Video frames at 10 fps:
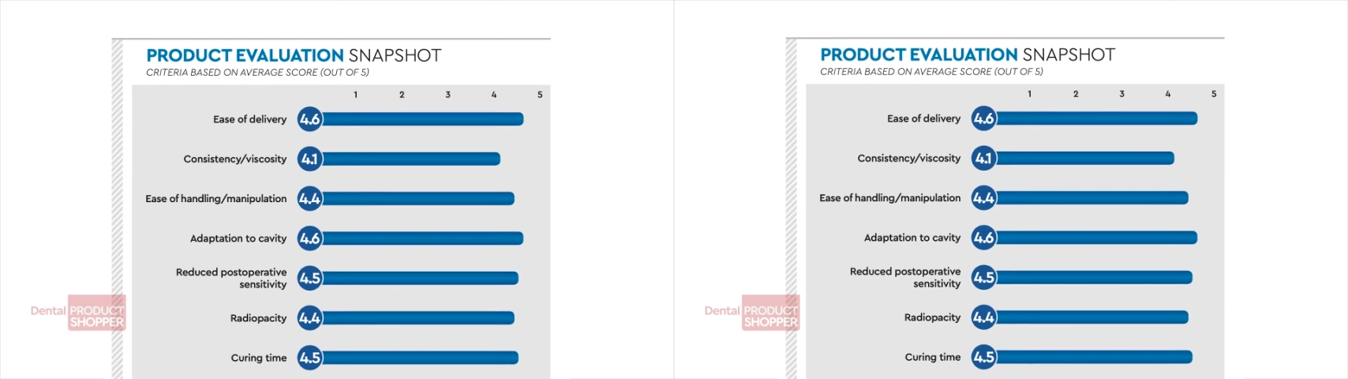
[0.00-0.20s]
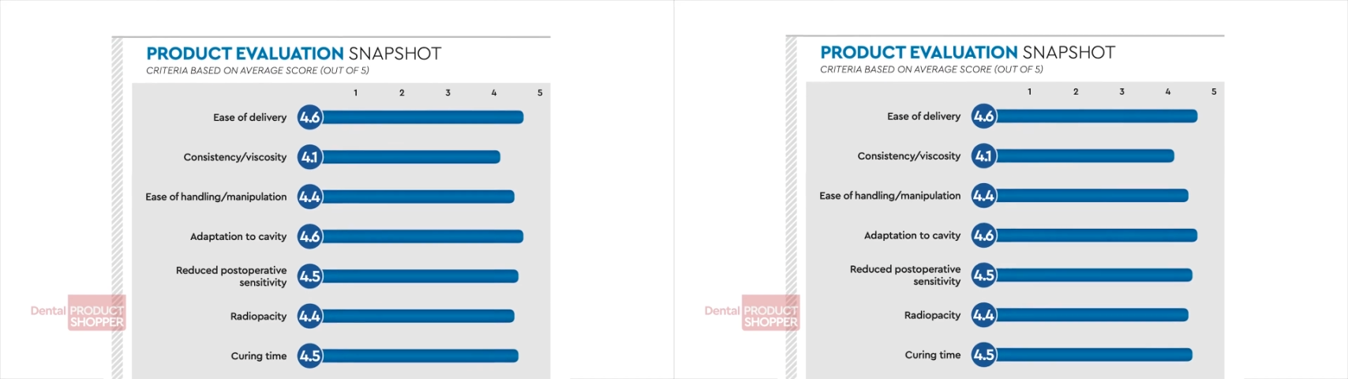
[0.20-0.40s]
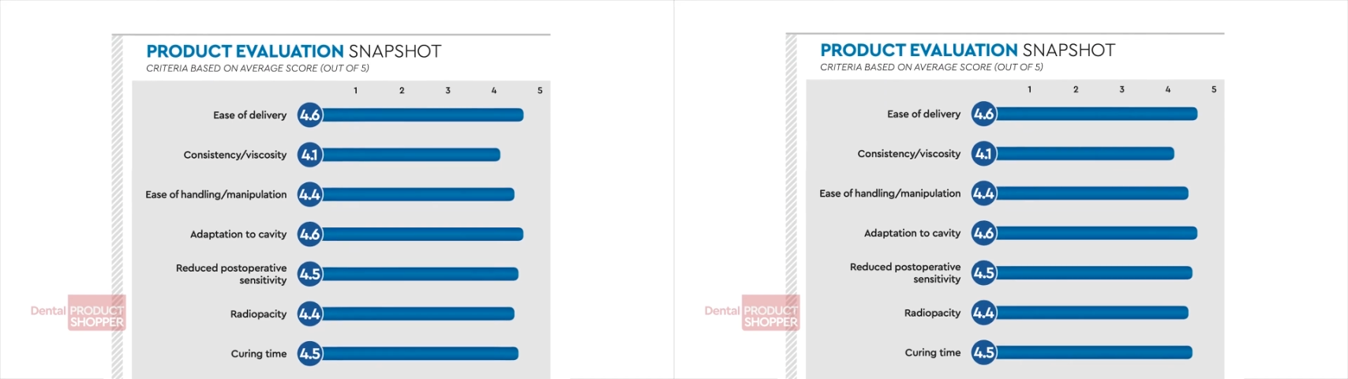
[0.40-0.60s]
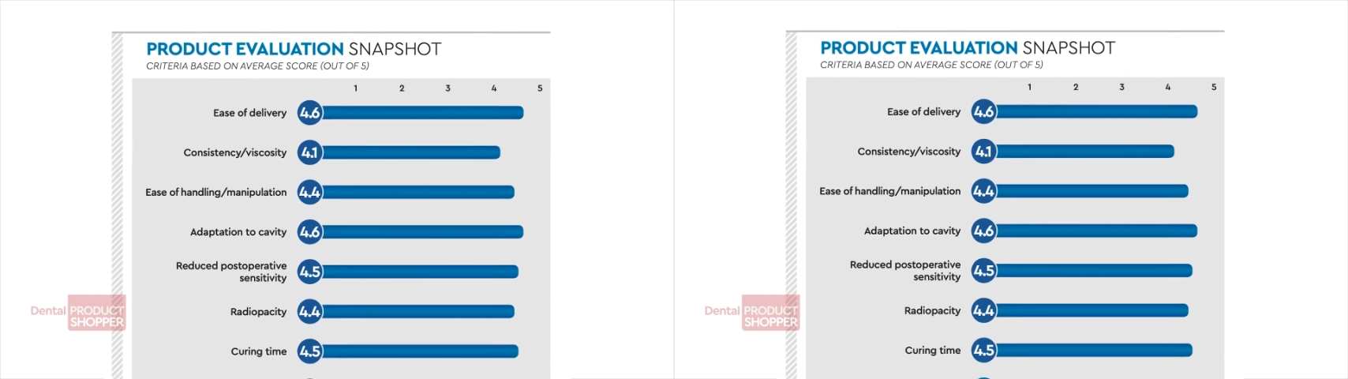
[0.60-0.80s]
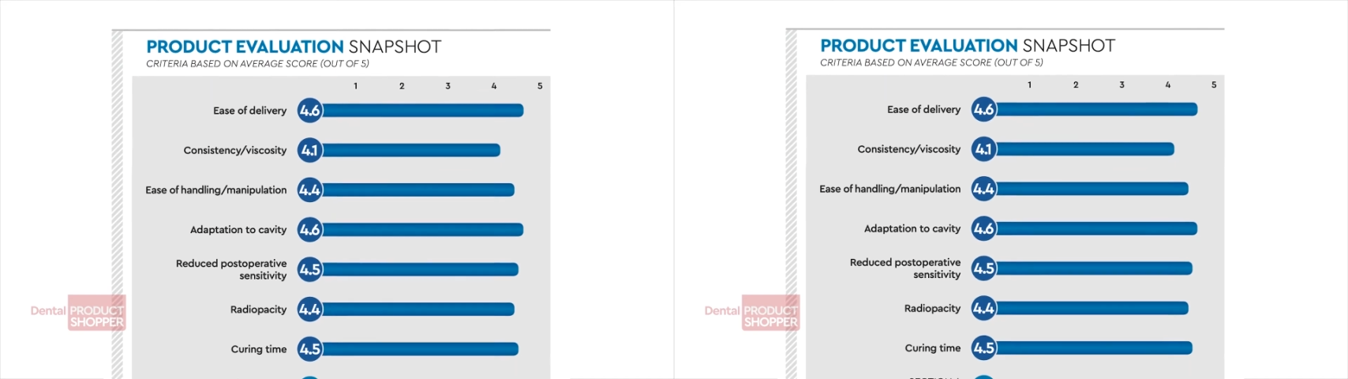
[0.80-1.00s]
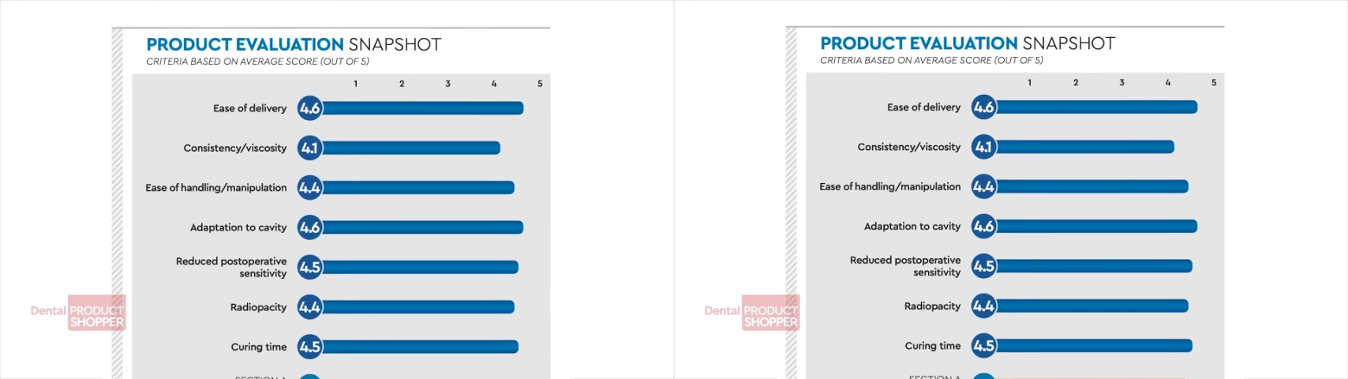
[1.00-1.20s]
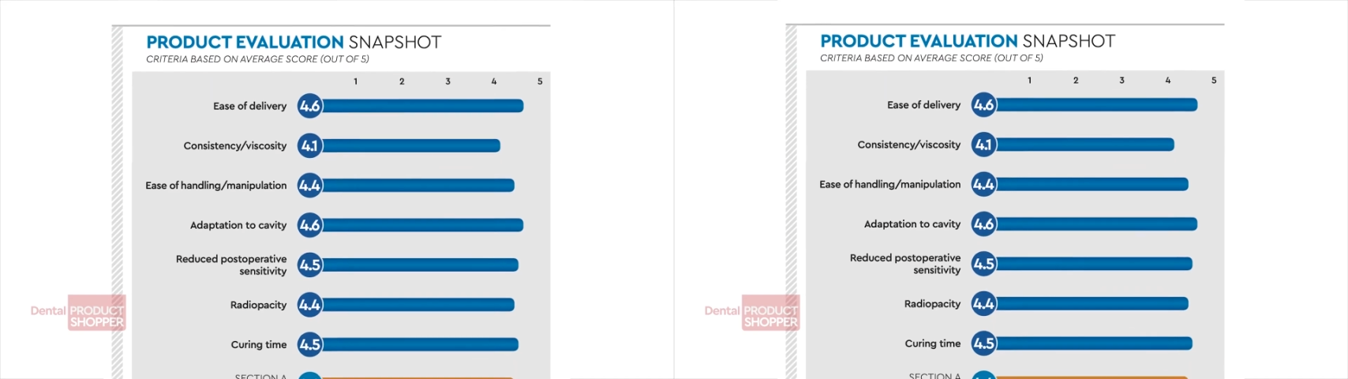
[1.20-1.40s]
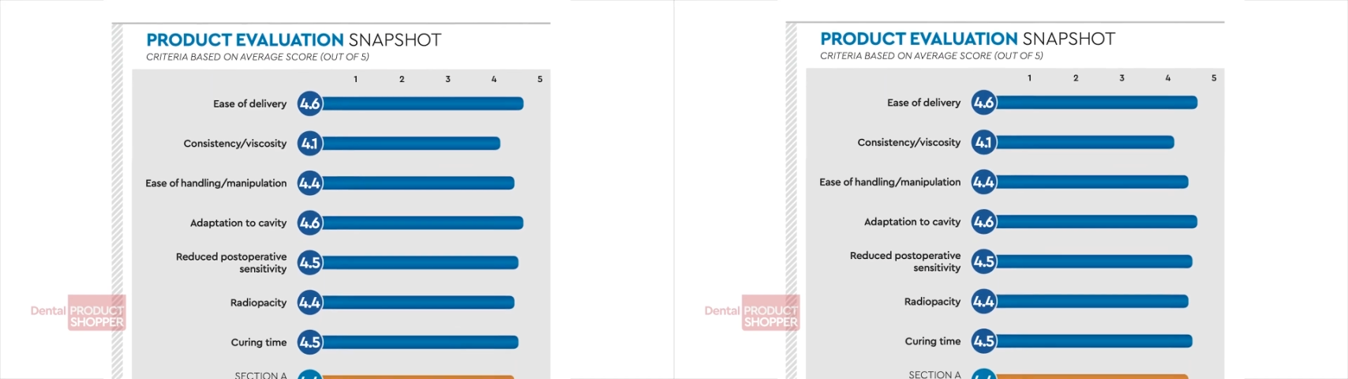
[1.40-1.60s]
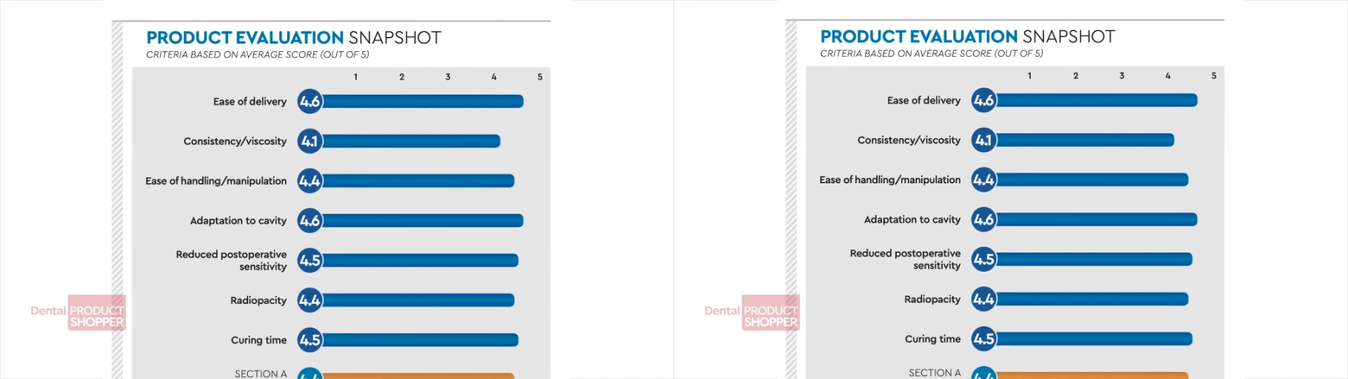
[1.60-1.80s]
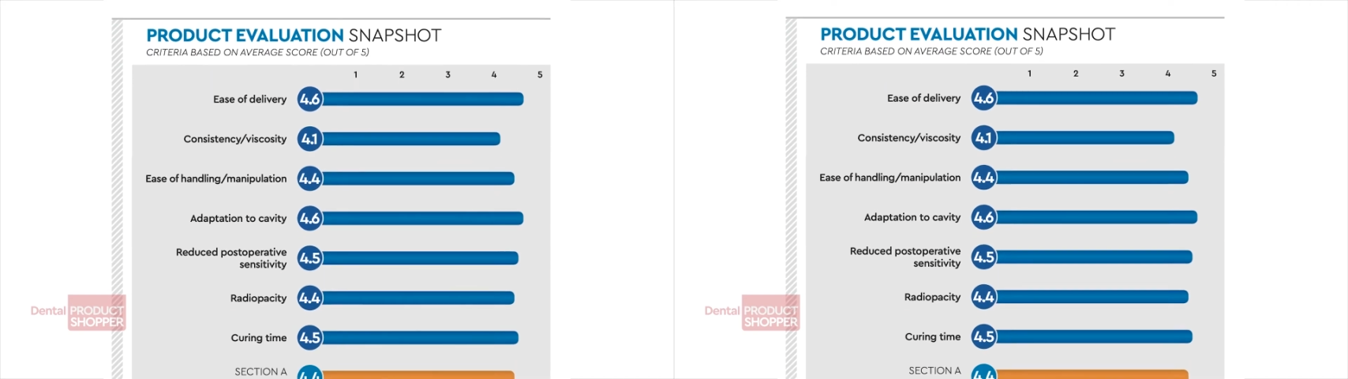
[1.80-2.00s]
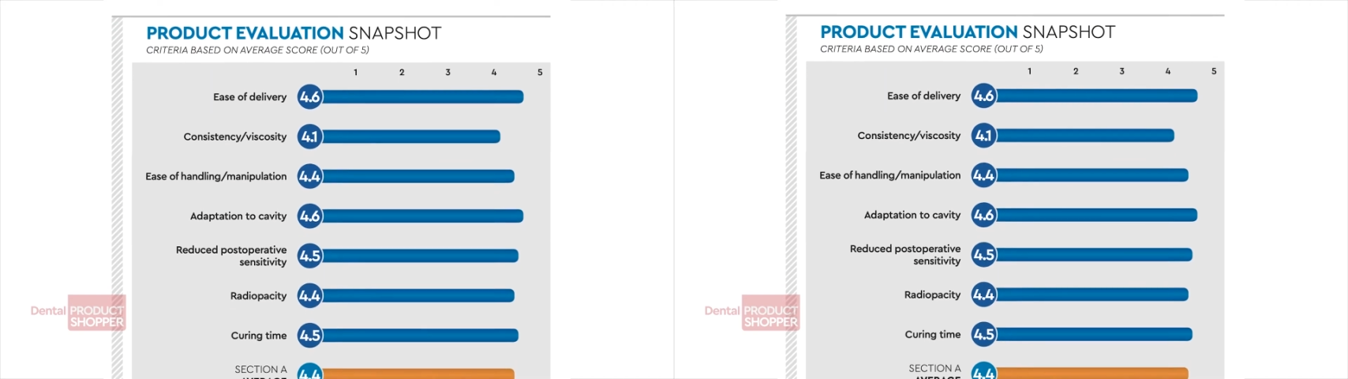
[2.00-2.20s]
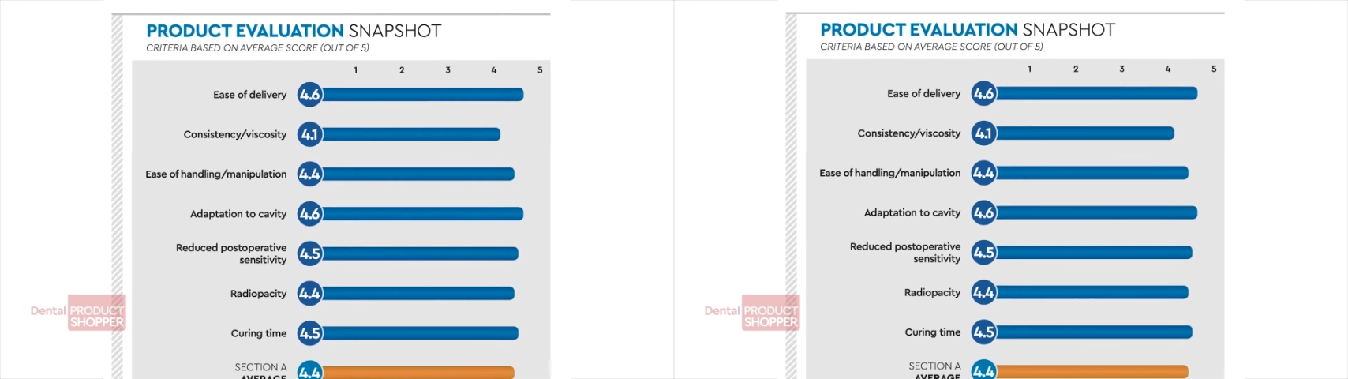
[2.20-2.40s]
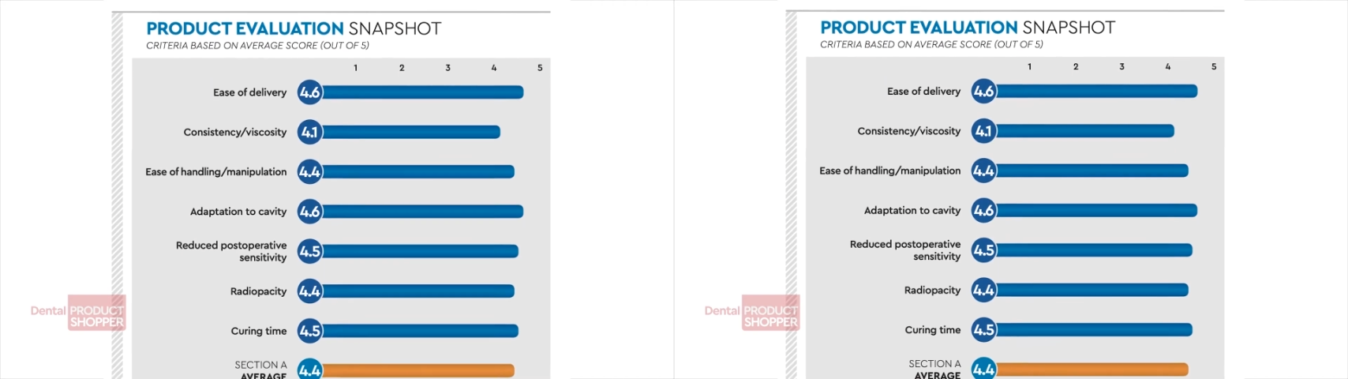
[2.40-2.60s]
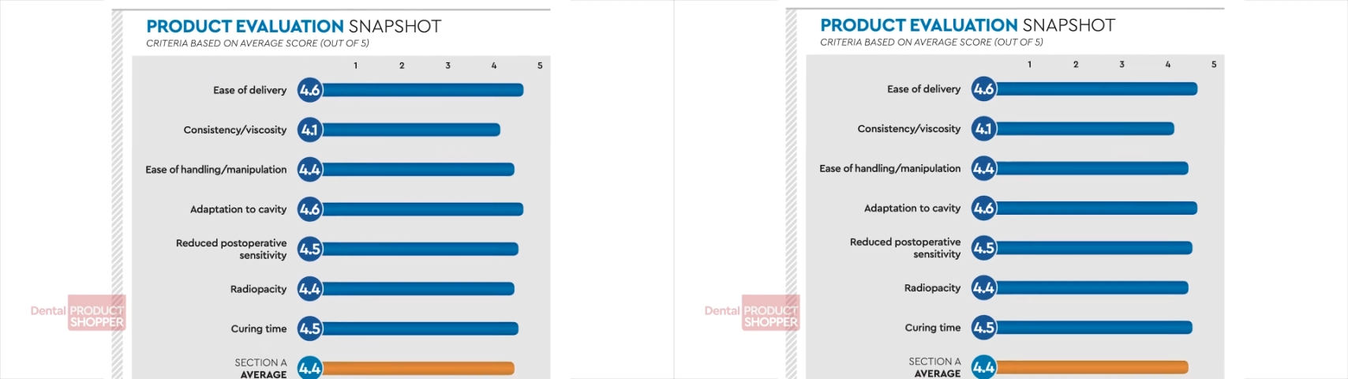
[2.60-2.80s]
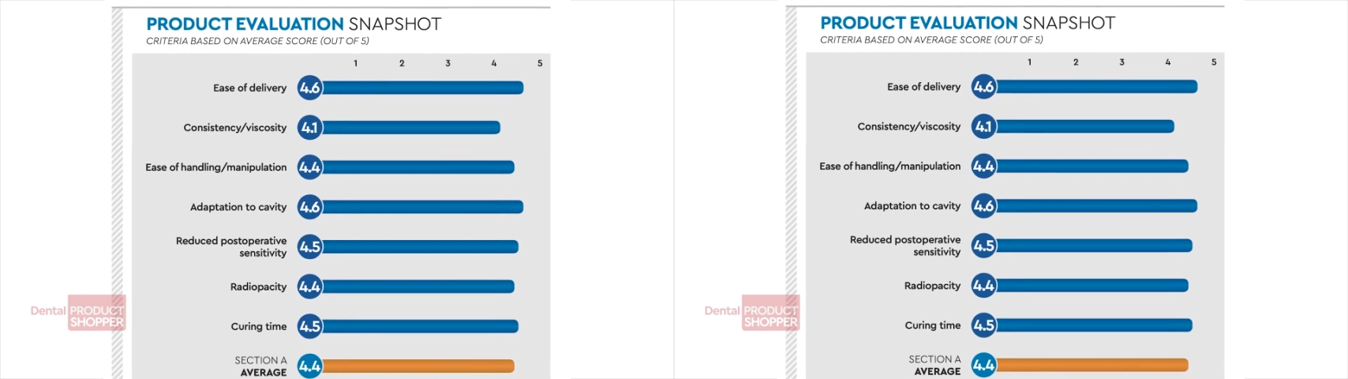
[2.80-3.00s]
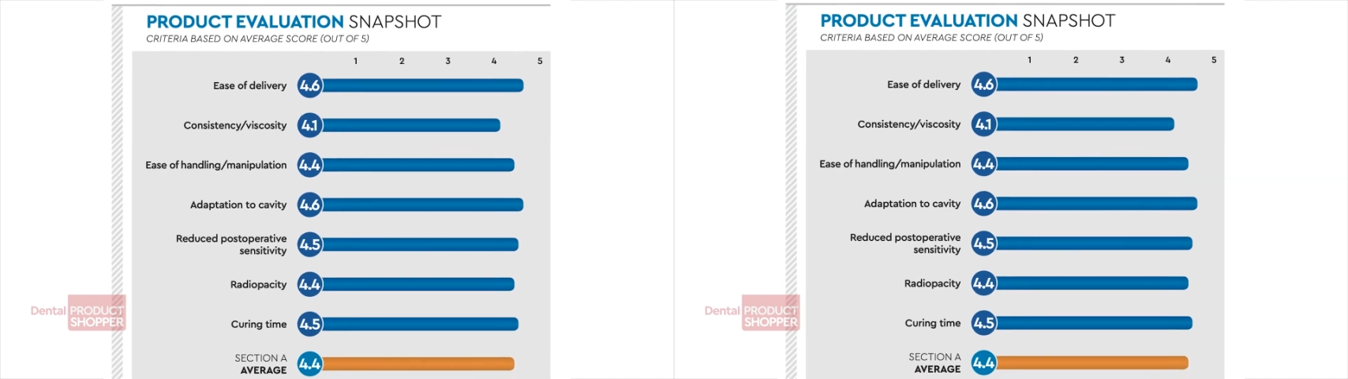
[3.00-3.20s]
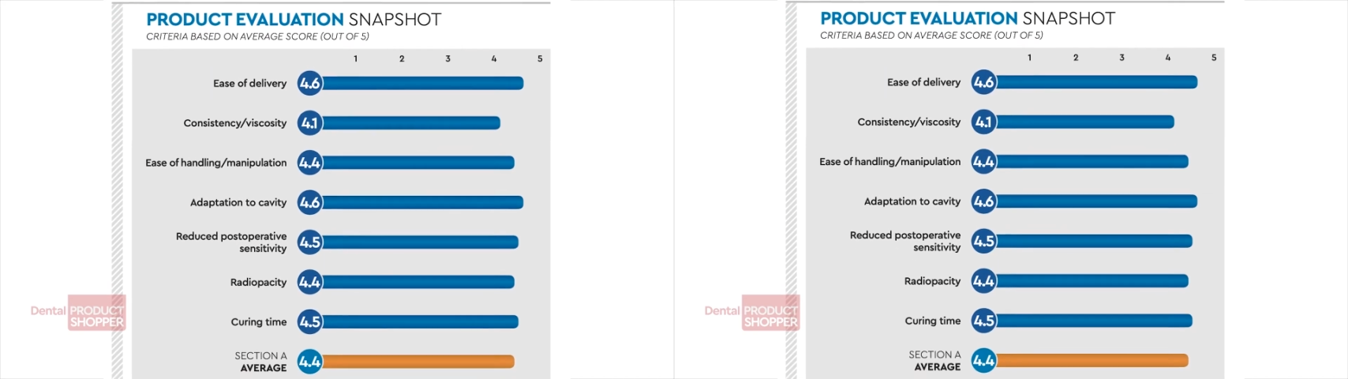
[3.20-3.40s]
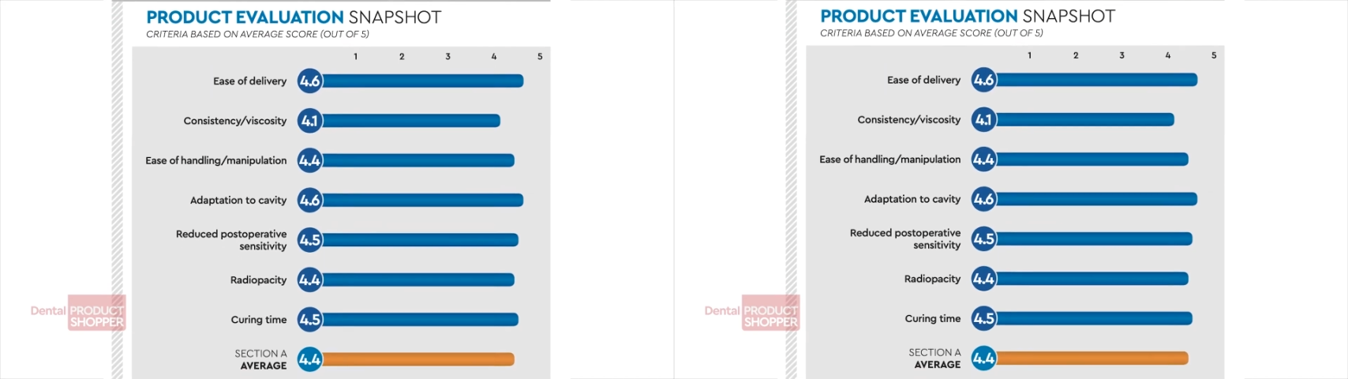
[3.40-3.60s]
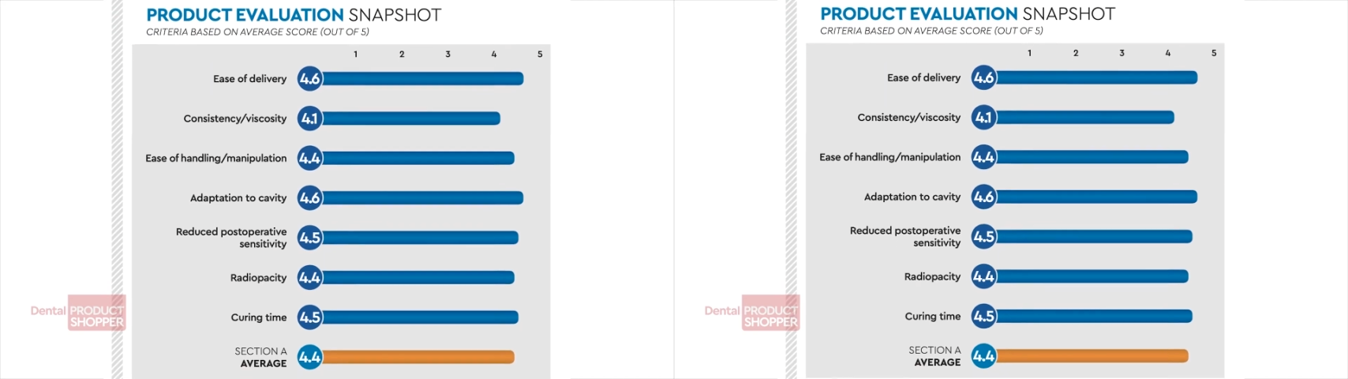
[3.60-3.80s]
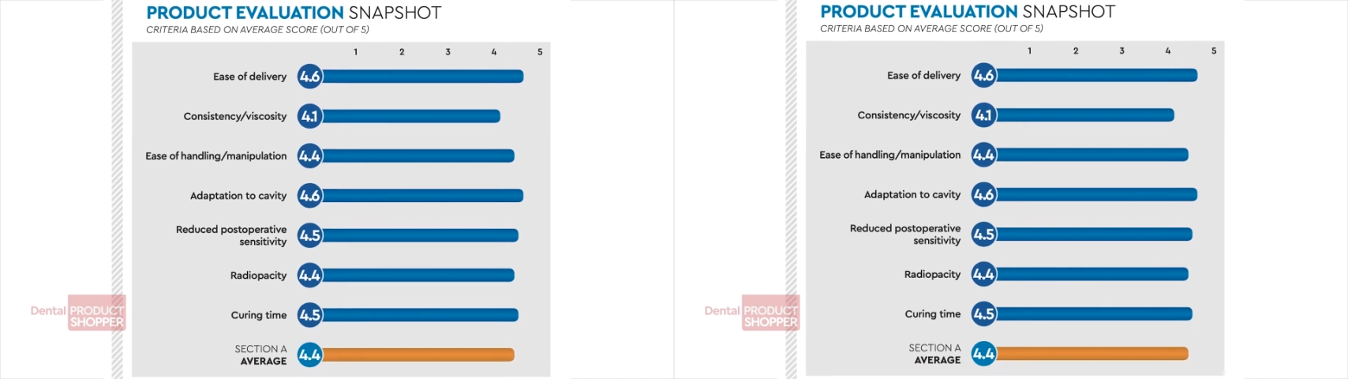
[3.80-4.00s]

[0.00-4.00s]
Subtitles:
(no speaker visible)